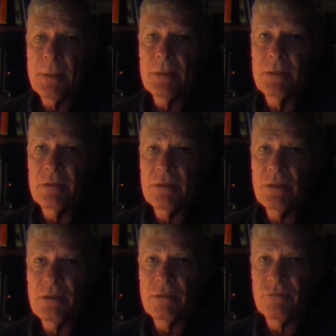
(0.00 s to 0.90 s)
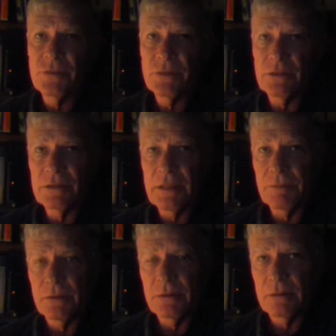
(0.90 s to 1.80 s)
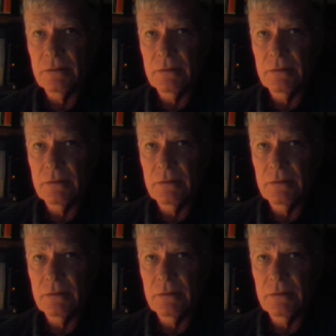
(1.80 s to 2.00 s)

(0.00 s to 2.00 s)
and there are a few exceptions,